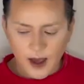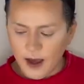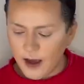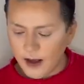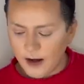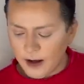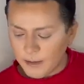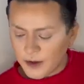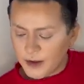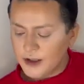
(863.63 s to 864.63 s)
And I'm
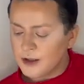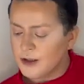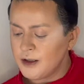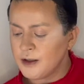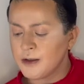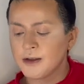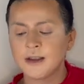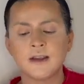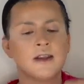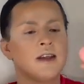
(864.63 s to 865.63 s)
going to
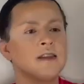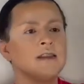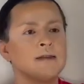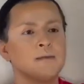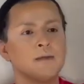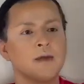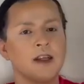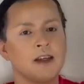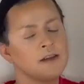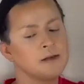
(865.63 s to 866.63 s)
use this
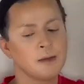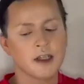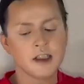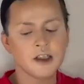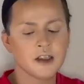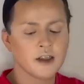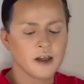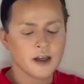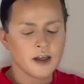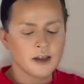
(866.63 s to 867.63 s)
little sponge
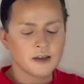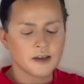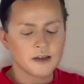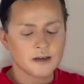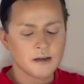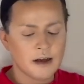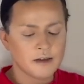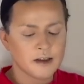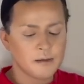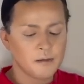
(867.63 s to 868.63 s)
to just grab
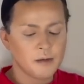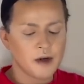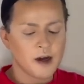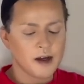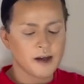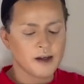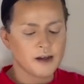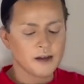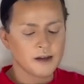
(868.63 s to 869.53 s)
some product,